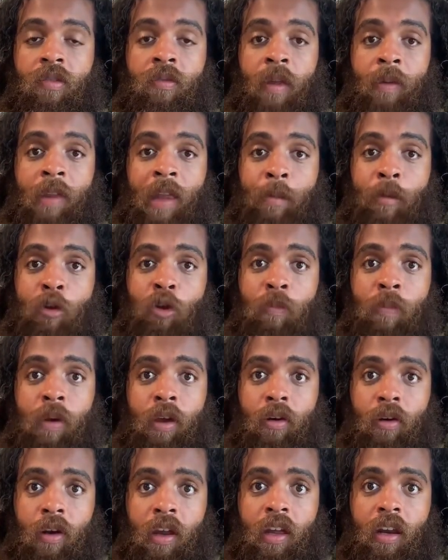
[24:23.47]
they've been doing
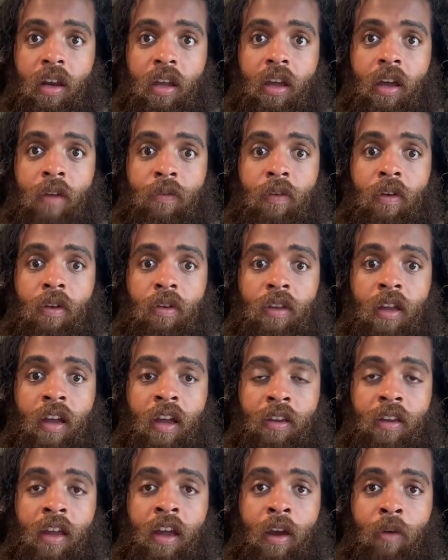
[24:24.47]
better lately. I feel like
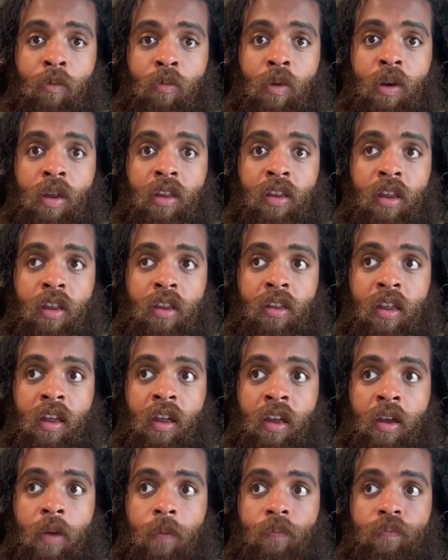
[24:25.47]
I, I really think
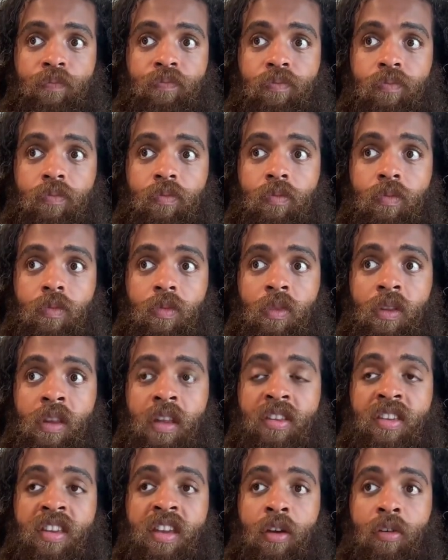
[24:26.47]
that
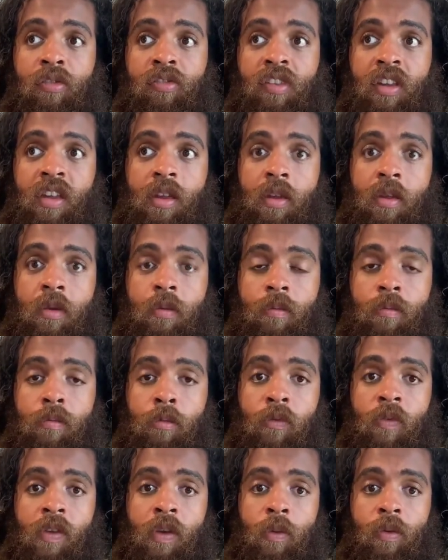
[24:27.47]
the TLC
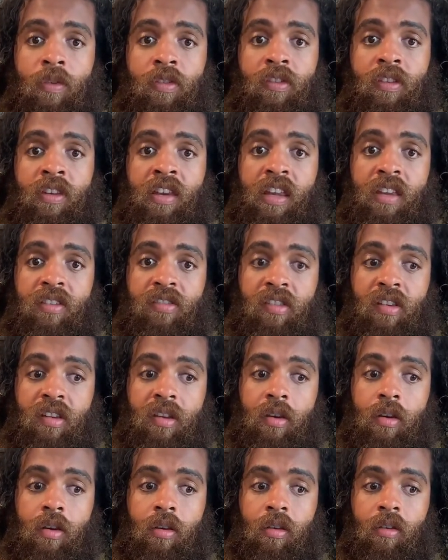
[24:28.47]
movie was
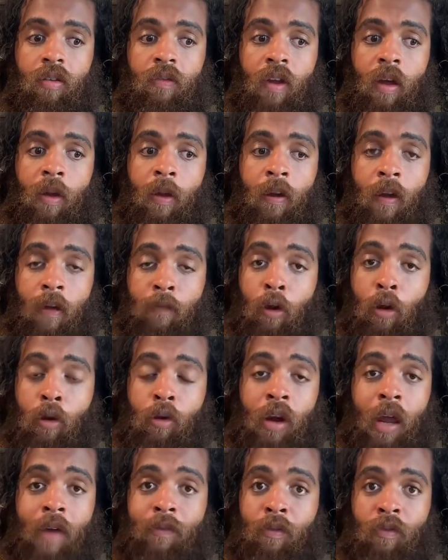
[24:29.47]
decent. I've
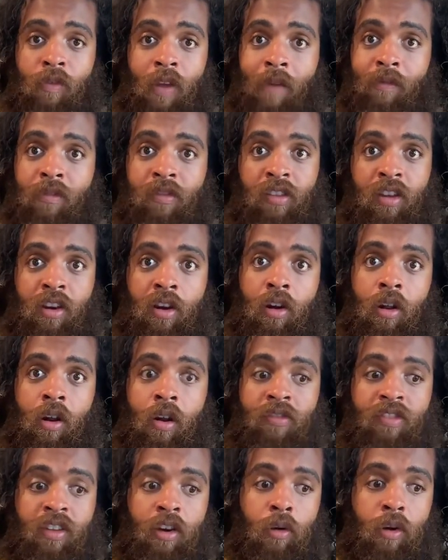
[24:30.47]
heard I haven't I haven't seen it all.
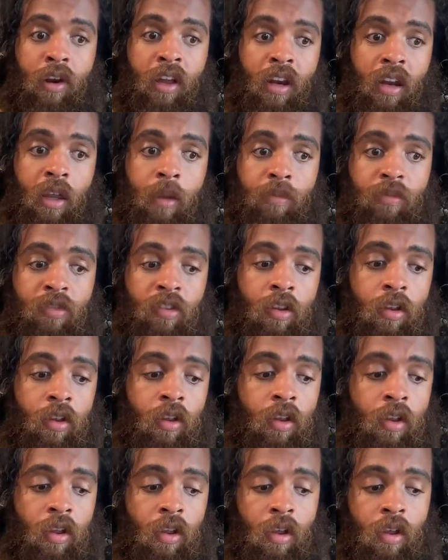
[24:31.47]
I've seen only clips
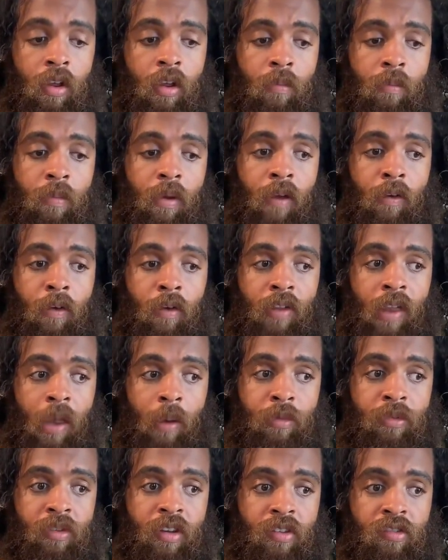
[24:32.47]
but I heard
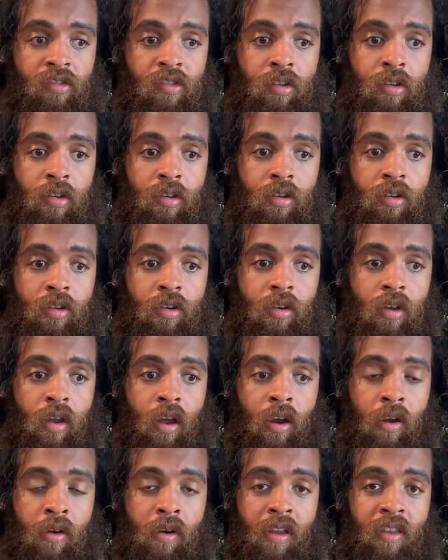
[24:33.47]
that was decent.
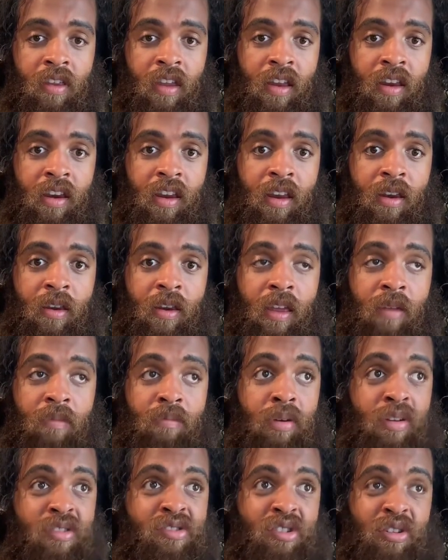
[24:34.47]
I heard that they did they
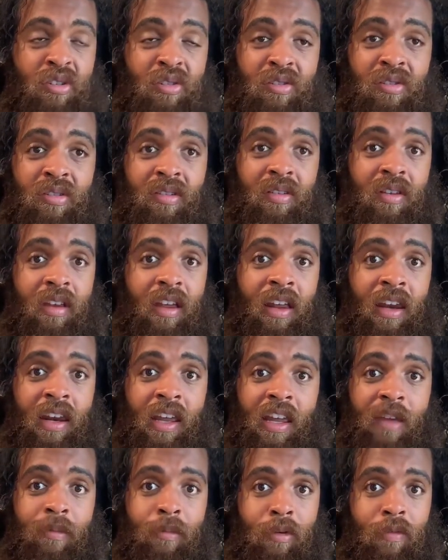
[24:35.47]
butchered
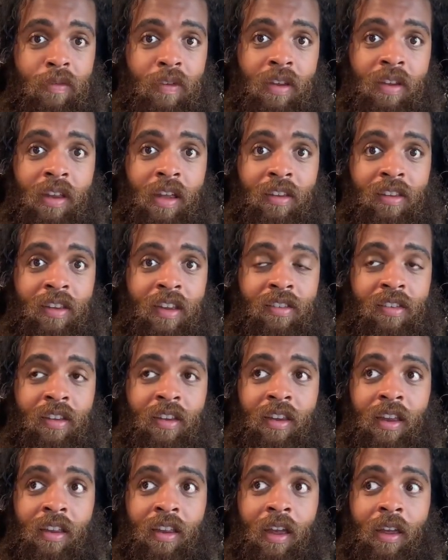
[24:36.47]
Aaliyah movie that they
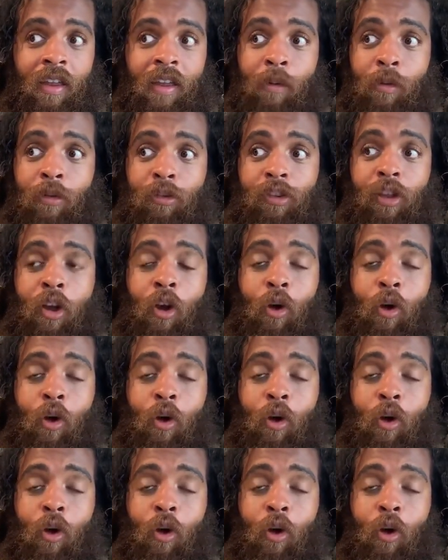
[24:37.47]
said that, that it was